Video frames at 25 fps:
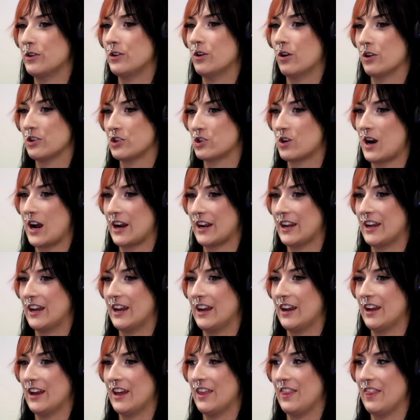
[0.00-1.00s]
not
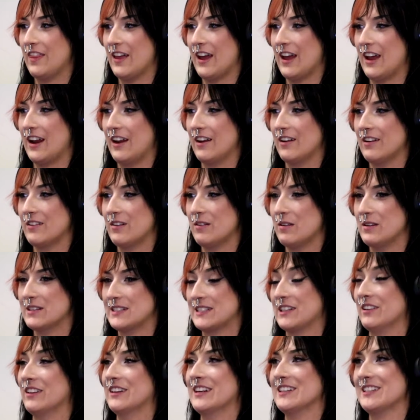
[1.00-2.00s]
tracking, and then
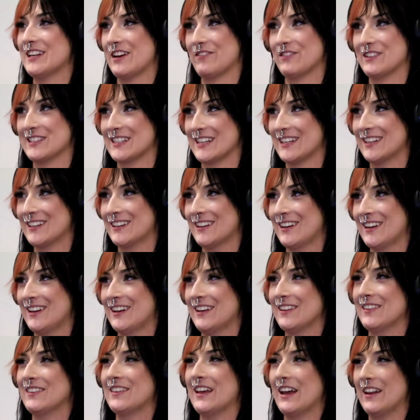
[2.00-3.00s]
still in a deficit,
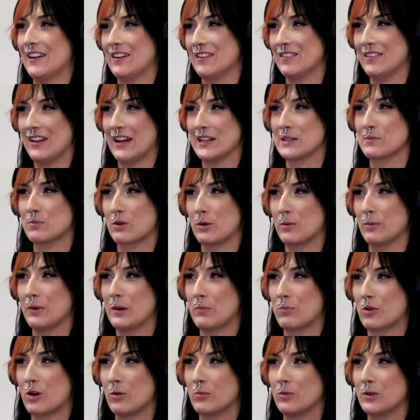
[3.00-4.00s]
then that's probably a
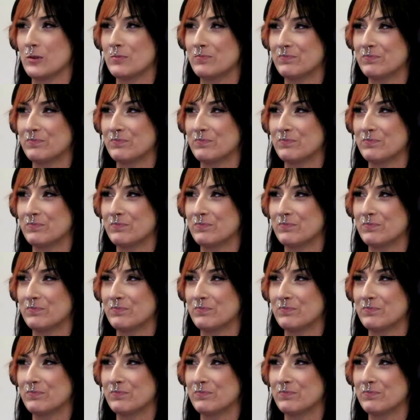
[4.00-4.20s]
problem.